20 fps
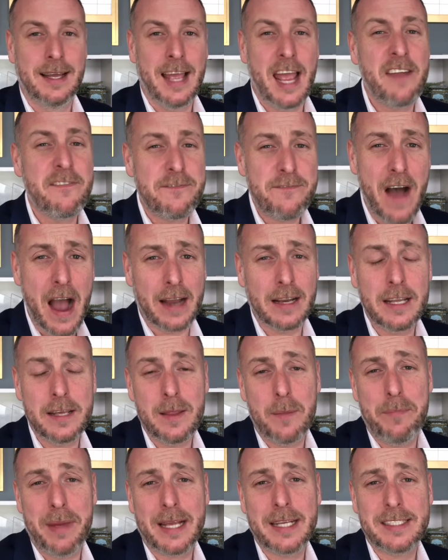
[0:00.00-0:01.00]
And finally,
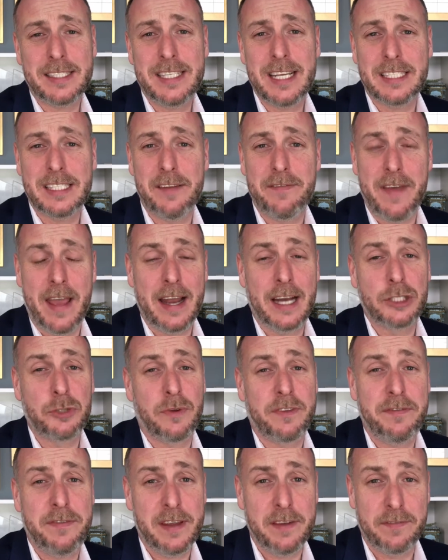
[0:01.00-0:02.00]
the biggest disadvantage
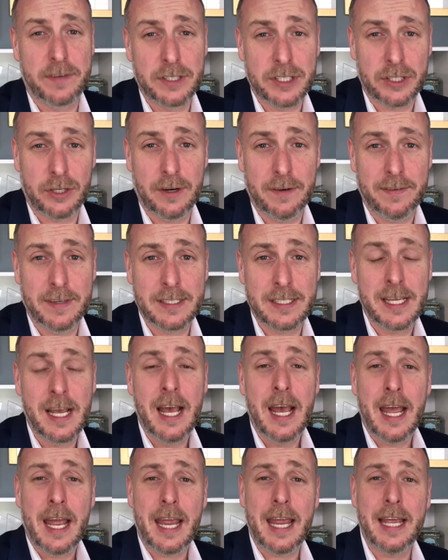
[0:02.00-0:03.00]
with fee for service
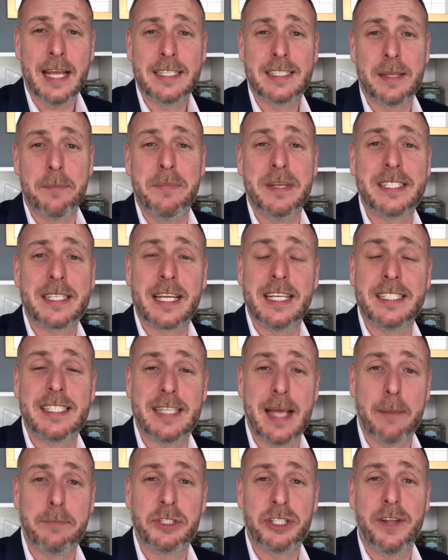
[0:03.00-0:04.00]
is the
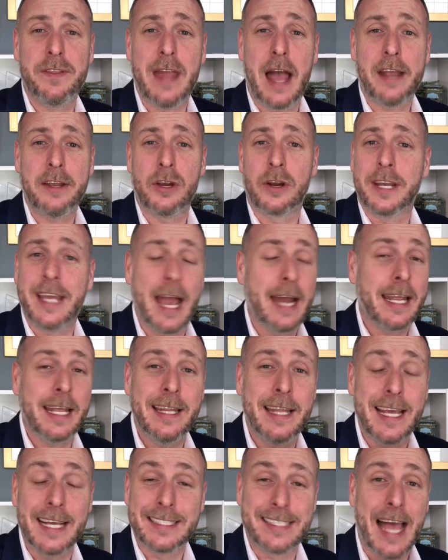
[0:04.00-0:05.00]
misconception that you're
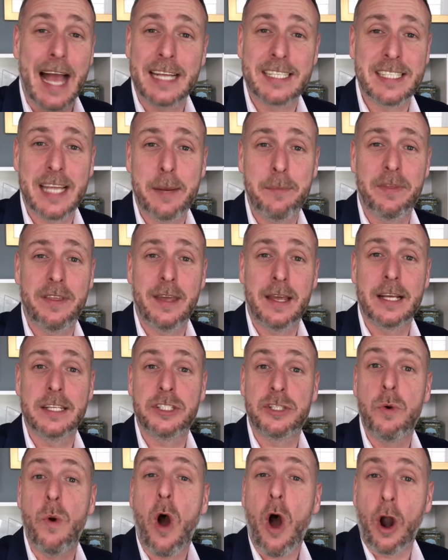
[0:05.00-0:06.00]
getting the exact same thing
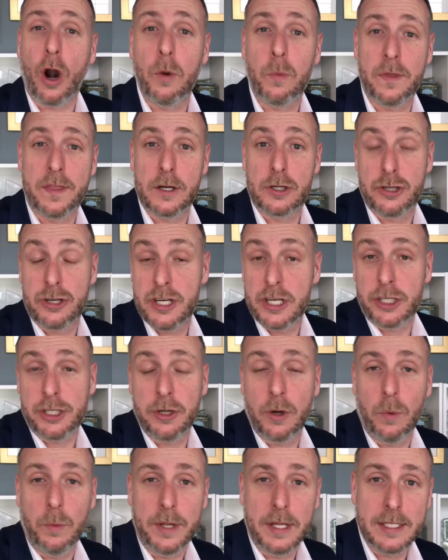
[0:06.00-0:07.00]
as you are with a
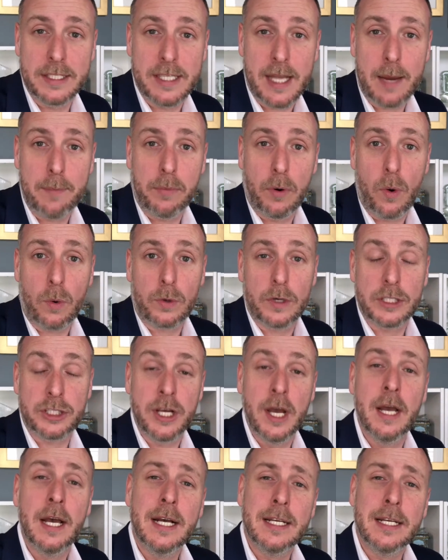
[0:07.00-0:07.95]
traditional real estate brokerage.